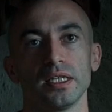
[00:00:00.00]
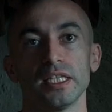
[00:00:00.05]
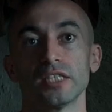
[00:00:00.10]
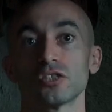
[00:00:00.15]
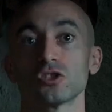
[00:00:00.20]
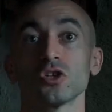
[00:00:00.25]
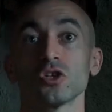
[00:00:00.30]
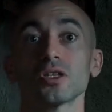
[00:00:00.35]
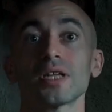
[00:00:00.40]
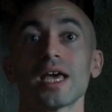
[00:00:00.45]

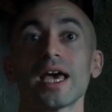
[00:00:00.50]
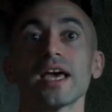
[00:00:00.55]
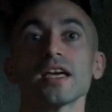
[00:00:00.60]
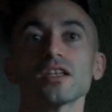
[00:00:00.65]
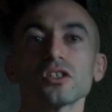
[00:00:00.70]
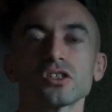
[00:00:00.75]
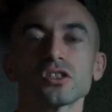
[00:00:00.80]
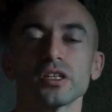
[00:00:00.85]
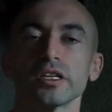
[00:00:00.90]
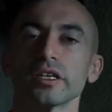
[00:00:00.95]
It's not
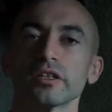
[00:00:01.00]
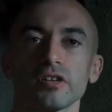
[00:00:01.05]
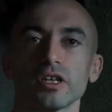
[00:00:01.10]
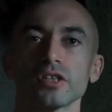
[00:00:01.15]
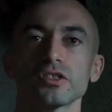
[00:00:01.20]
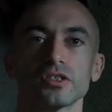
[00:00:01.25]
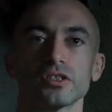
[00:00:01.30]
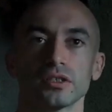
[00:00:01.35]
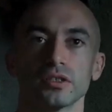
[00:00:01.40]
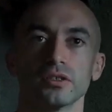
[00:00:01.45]
actually
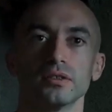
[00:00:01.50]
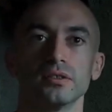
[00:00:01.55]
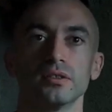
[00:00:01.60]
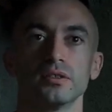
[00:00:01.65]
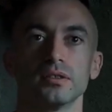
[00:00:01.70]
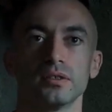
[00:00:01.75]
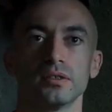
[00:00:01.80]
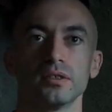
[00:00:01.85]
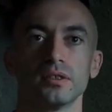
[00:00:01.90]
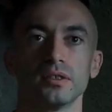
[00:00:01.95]
crushing you.
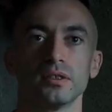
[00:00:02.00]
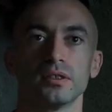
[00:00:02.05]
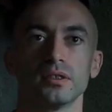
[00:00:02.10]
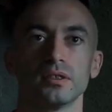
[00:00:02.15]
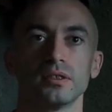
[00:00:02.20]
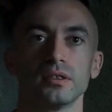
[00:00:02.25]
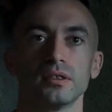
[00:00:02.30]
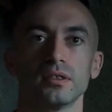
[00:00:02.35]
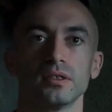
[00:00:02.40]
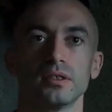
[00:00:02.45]

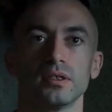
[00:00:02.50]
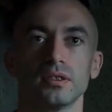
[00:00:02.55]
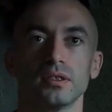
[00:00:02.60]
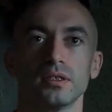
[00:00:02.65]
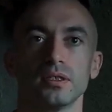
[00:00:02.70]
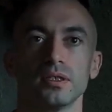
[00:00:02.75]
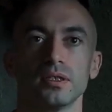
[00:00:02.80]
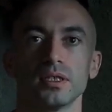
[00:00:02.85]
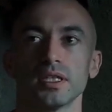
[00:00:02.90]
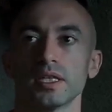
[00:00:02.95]

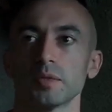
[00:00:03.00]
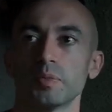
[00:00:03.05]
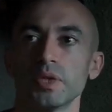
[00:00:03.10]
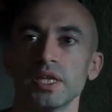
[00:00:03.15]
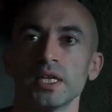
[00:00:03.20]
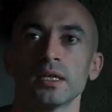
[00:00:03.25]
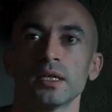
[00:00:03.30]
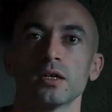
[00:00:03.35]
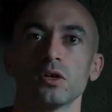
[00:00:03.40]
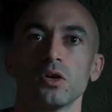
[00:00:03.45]
Like
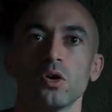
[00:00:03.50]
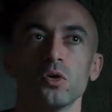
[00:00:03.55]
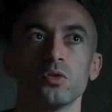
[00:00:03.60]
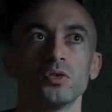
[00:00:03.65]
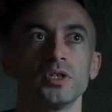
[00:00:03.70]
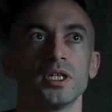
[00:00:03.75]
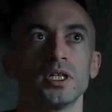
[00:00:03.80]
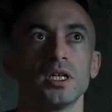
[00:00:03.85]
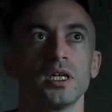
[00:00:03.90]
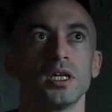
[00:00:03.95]
being
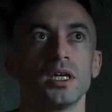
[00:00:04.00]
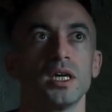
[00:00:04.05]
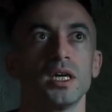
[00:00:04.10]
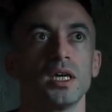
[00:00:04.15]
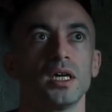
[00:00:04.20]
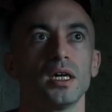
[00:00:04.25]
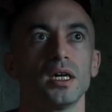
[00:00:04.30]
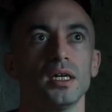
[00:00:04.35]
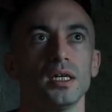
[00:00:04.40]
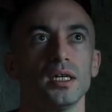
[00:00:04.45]
alone
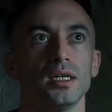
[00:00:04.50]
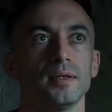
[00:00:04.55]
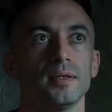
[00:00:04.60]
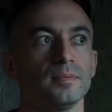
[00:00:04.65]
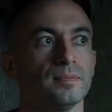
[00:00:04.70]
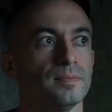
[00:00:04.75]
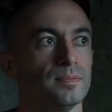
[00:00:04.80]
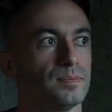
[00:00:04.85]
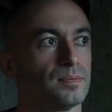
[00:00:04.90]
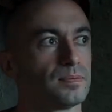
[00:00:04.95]

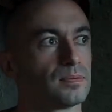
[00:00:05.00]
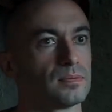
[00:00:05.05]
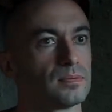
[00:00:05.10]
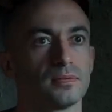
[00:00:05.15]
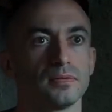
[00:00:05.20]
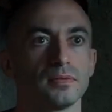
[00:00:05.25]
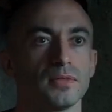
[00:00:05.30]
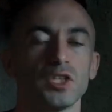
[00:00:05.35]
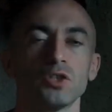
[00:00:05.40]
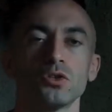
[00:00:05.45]

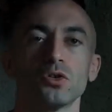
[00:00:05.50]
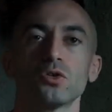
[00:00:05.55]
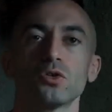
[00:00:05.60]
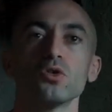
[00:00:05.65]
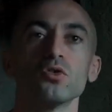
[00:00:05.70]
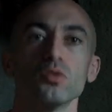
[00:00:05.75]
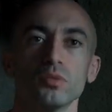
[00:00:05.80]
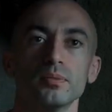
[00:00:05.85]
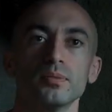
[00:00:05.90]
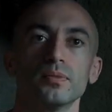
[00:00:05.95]
in your
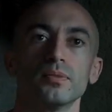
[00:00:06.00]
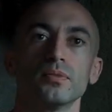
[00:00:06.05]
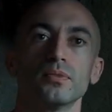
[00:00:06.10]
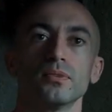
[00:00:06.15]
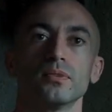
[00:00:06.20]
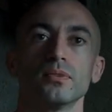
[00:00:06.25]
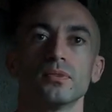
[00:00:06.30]
room,